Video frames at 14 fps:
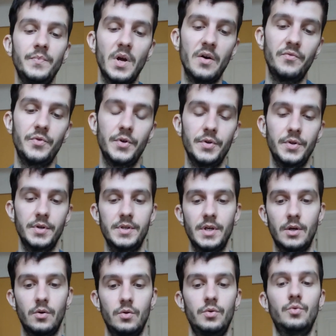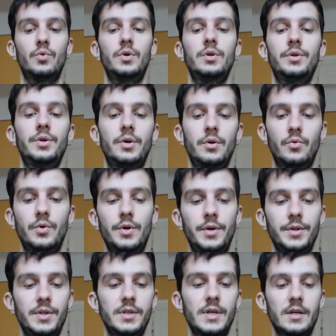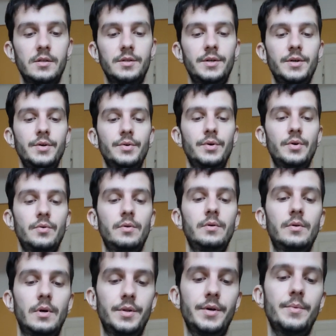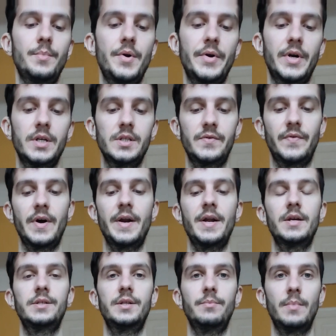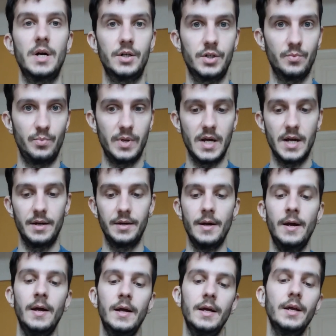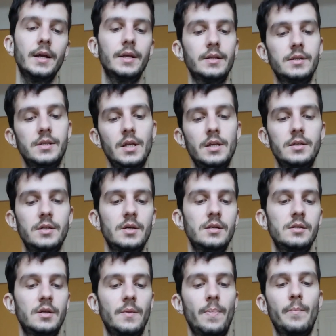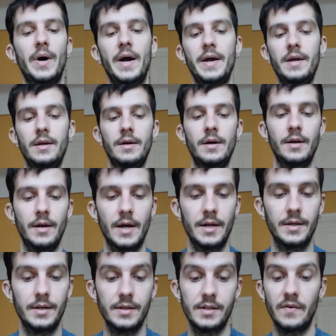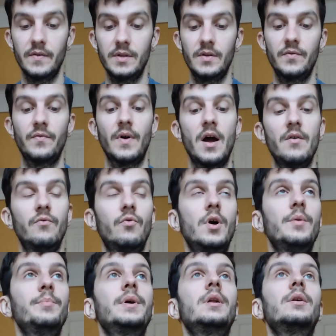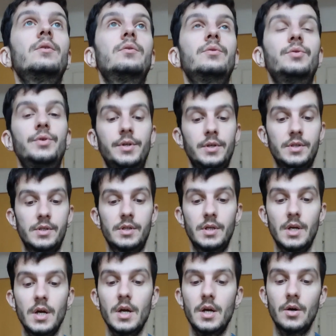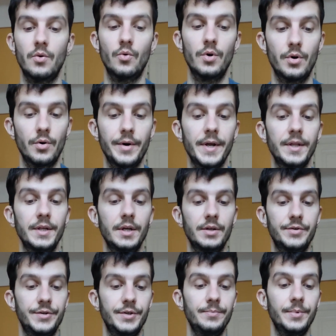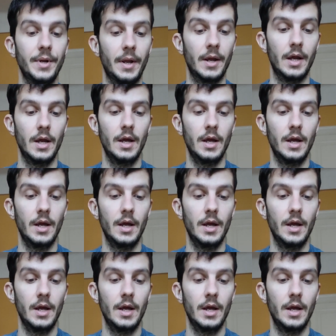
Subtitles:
After the Second World War disaster, the Americans financed the Marshall Plan in the 60s, and by 1975 1 million Turks were already in Germany.